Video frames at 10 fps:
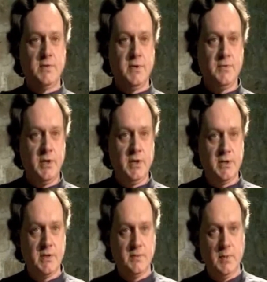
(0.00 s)
It is
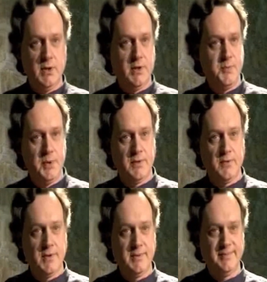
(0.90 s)
essential
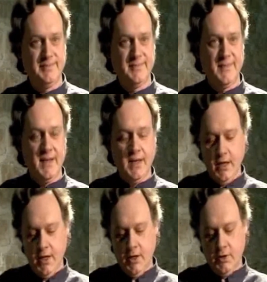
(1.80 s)
for a beginning
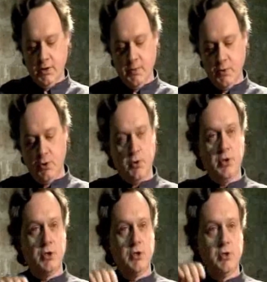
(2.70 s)
violinist to get
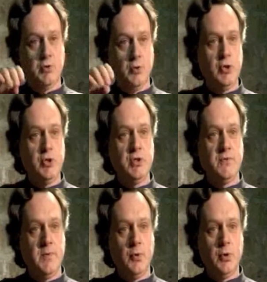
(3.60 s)
rid of this
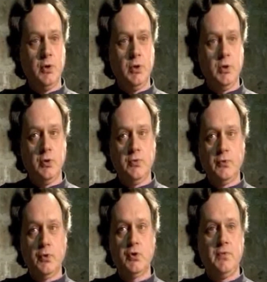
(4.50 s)
reflex.
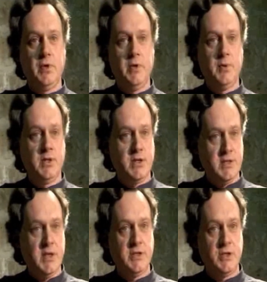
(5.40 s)
We have to
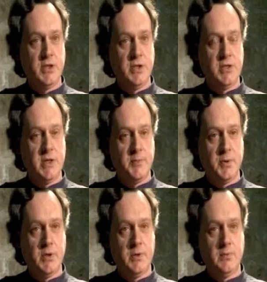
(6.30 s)
learn to hold
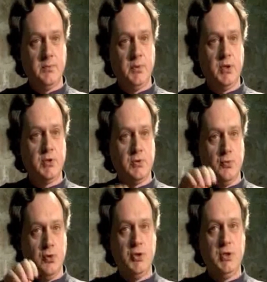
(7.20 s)
the bow
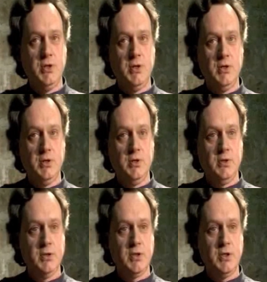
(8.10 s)
freely,
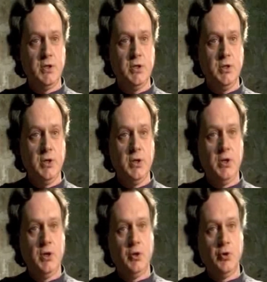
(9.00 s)
nevertheless
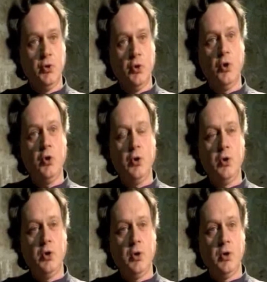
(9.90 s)
voluntarily,